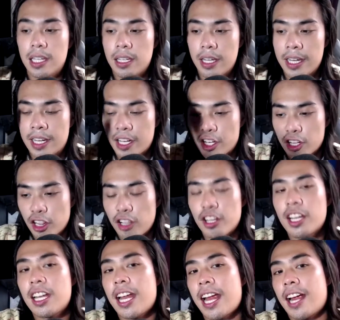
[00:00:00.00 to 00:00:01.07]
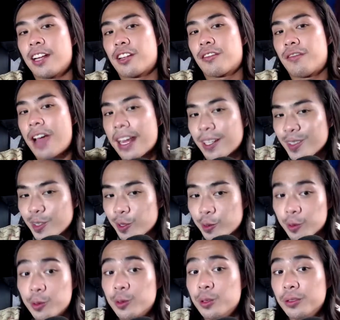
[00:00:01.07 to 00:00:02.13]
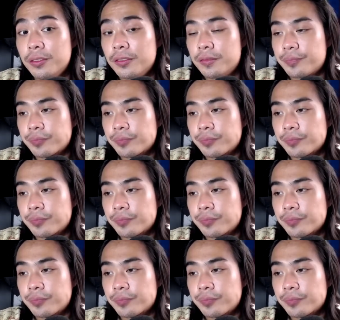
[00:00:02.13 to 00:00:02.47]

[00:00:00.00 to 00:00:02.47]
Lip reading: and you're learning to find your groove,